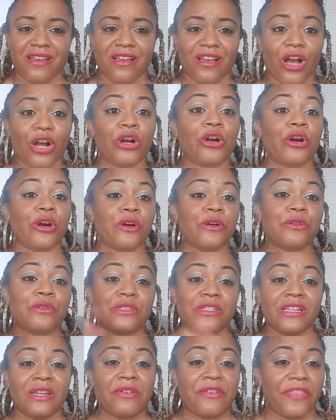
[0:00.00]
a girl
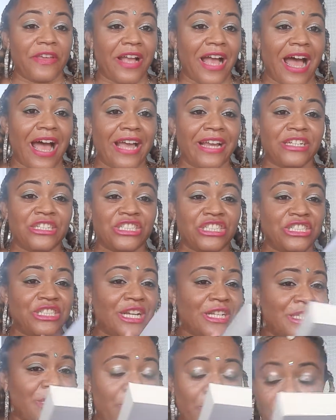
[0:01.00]
who's in love with a guy and she
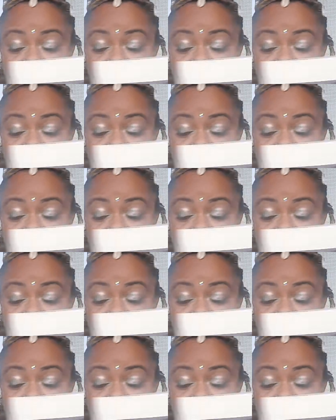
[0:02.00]
doesn't